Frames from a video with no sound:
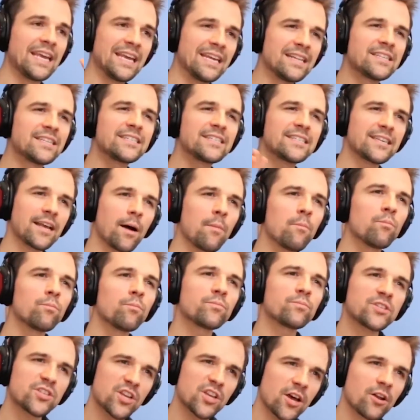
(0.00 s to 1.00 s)
some
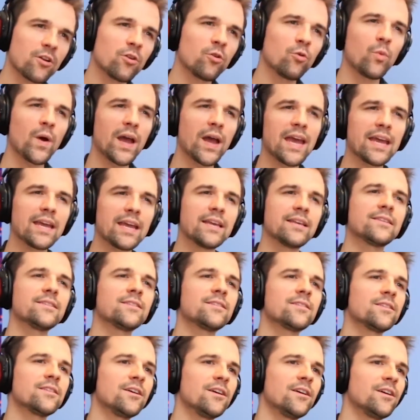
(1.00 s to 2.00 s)
subtle
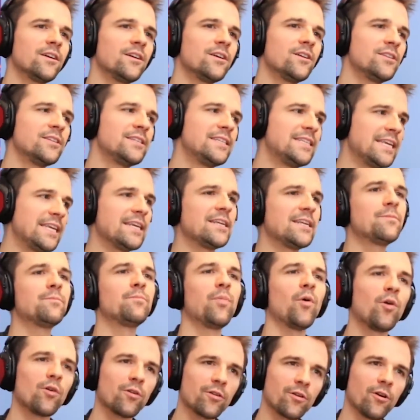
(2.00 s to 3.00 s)
ways did
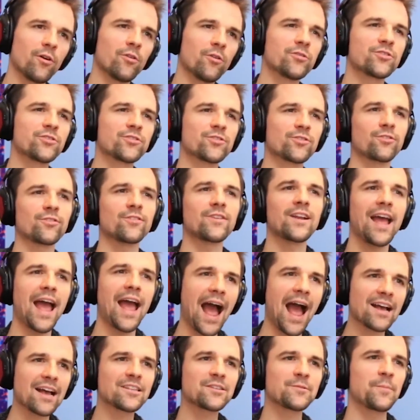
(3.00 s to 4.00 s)
borrow certain
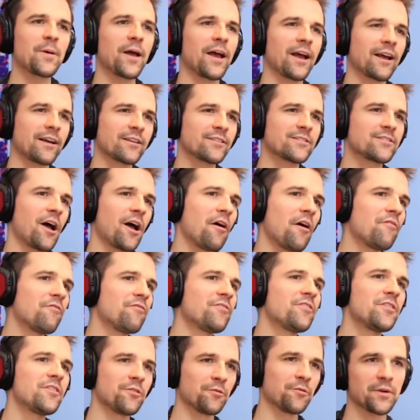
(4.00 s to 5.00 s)
aspects of
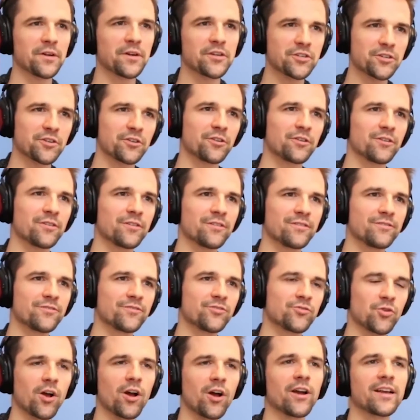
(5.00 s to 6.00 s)
the original
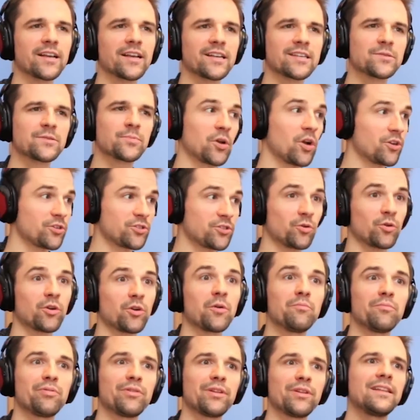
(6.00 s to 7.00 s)
drawings, but also
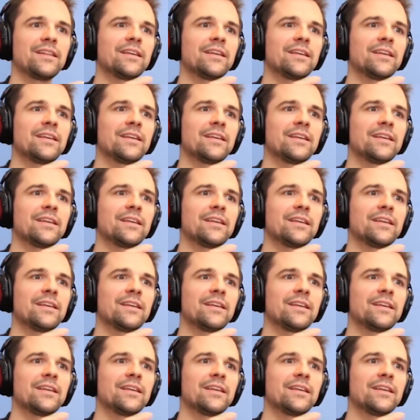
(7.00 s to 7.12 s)
completely